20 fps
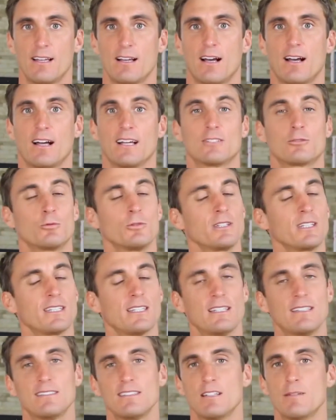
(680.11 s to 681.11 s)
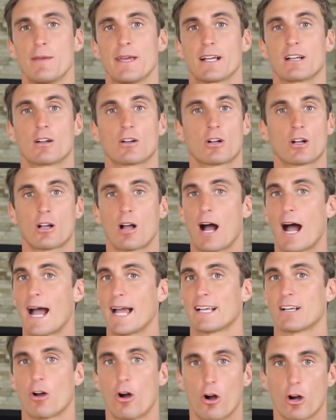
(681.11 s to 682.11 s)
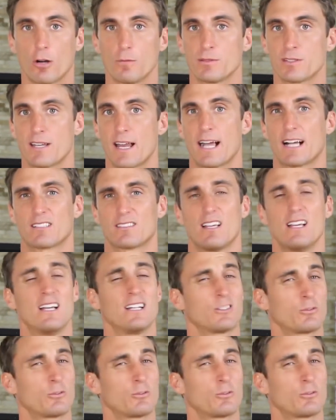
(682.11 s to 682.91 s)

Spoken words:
It's really easy to make high carb snacks.